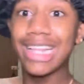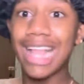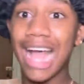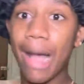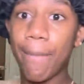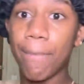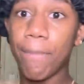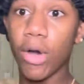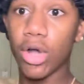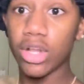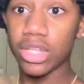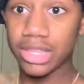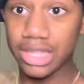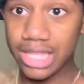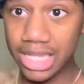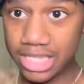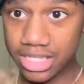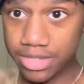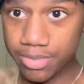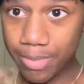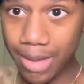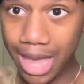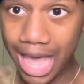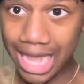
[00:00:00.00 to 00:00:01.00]
I bought
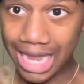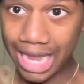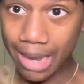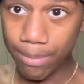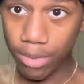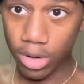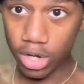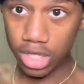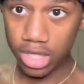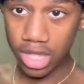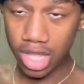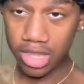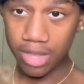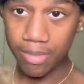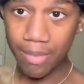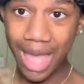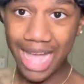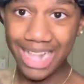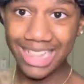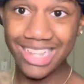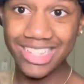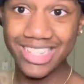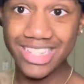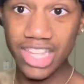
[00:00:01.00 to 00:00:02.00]
this mag. I bought another
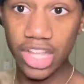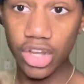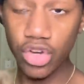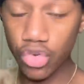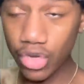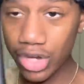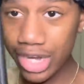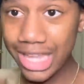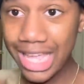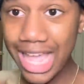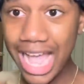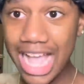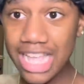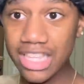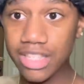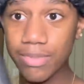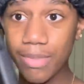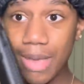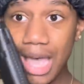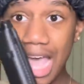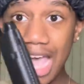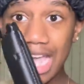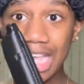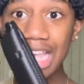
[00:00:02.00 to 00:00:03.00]
mag. This is a green gas
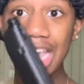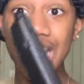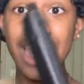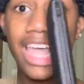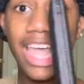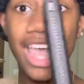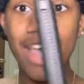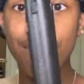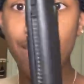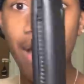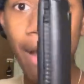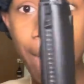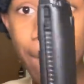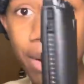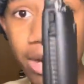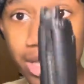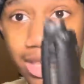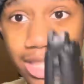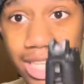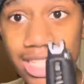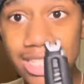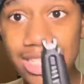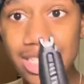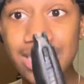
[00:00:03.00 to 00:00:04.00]
mag. If I put
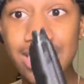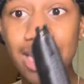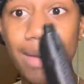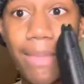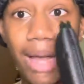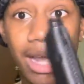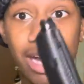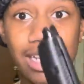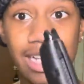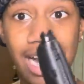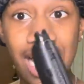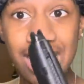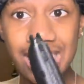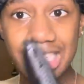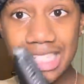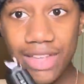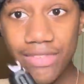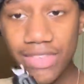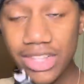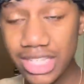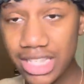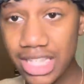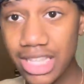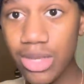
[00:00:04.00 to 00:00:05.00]
this inside my Glock
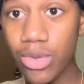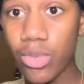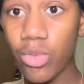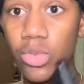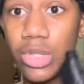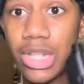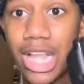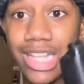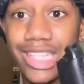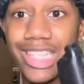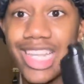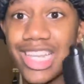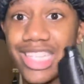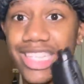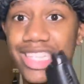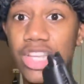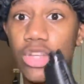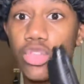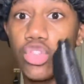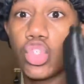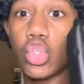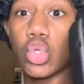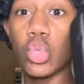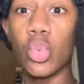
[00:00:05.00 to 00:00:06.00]
17 that takes
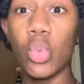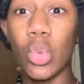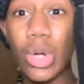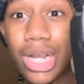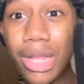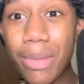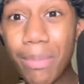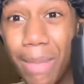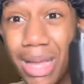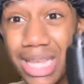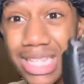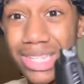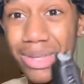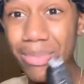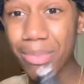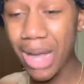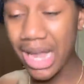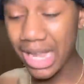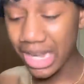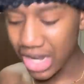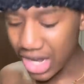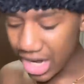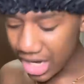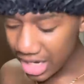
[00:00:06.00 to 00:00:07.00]
CO2, would it mess up
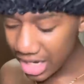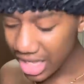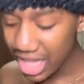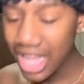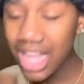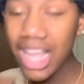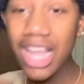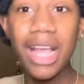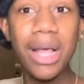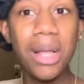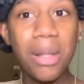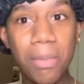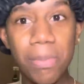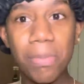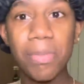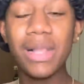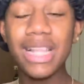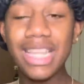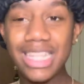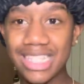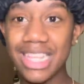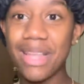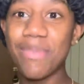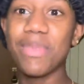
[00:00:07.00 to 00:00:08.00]
my gun?
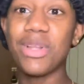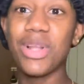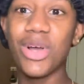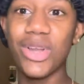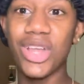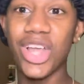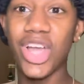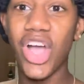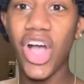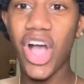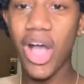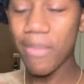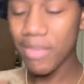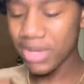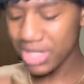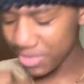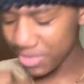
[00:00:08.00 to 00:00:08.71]
Please let me know in the comments